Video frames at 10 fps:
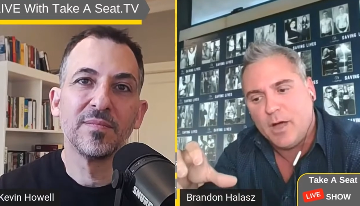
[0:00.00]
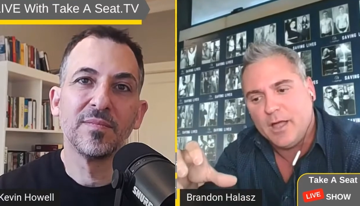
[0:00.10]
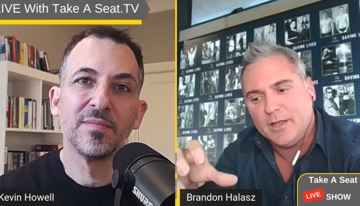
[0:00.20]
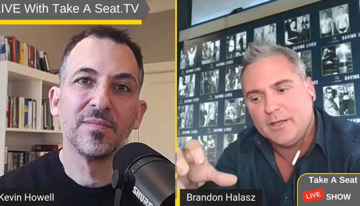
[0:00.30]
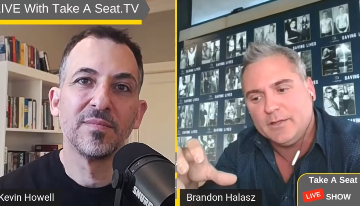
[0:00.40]

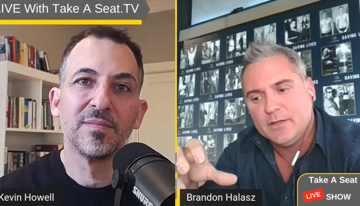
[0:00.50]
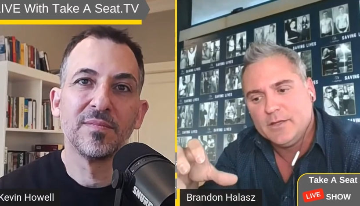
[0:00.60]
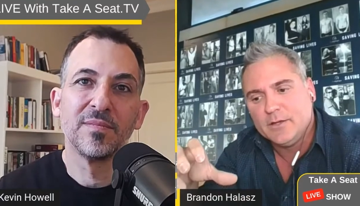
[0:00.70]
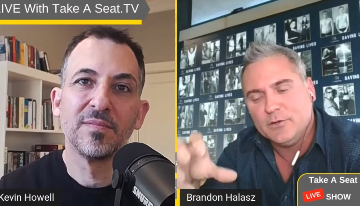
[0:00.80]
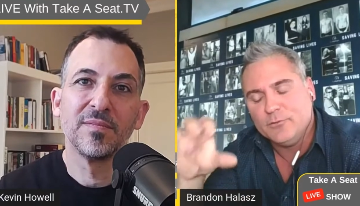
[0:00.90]
Speaker 1: by
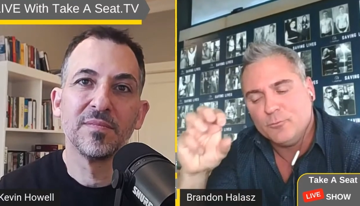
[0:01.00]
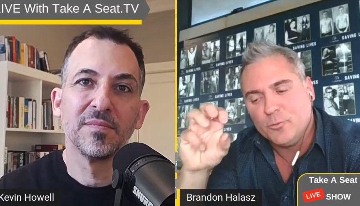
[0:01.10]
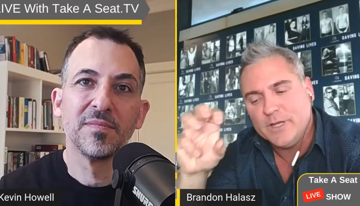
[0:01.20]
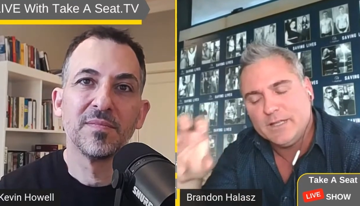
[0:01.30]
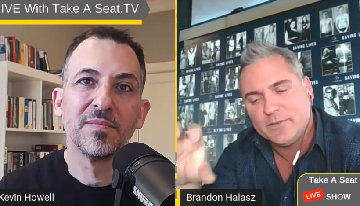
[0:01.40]

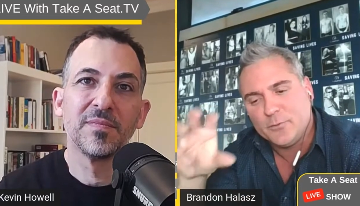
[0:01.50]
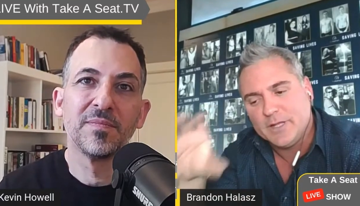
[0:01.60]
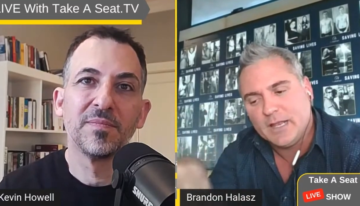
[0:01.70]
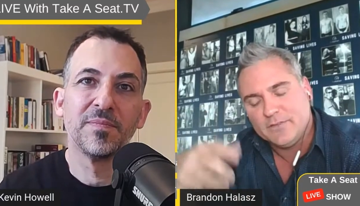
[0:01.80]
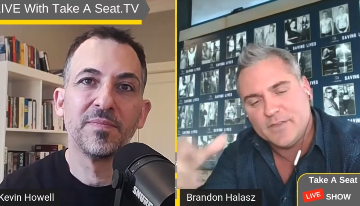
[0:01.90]
the
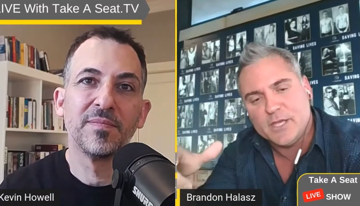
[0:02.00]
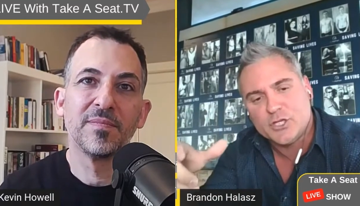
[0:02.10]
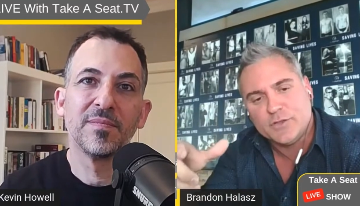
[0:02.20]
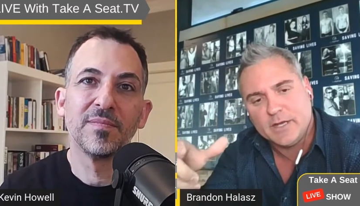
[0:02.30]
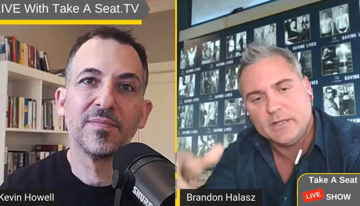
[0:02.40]

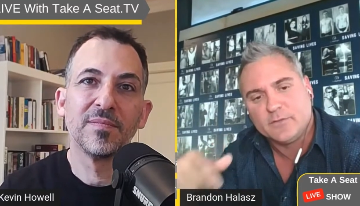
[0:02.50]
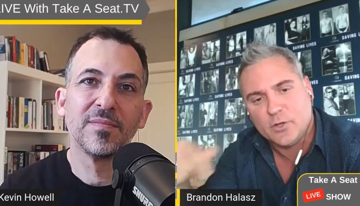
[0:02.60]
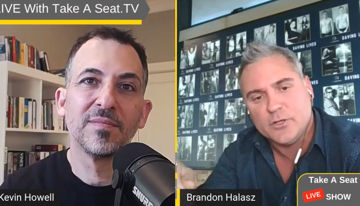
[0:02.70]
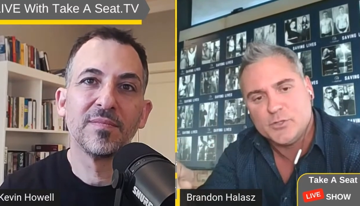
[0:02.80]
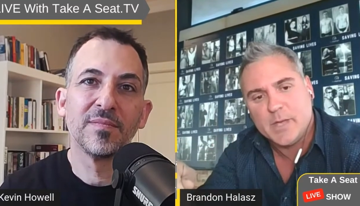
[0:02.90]
realization that it's
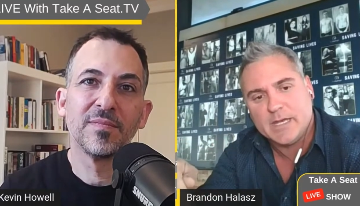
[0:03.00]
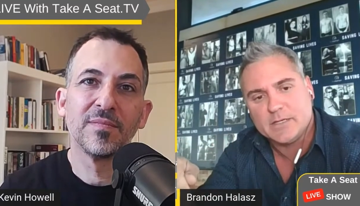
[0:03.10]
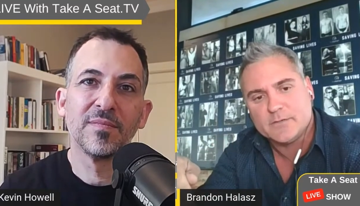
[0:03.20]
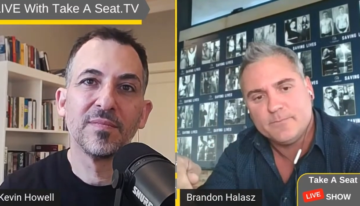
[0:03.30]
going to end.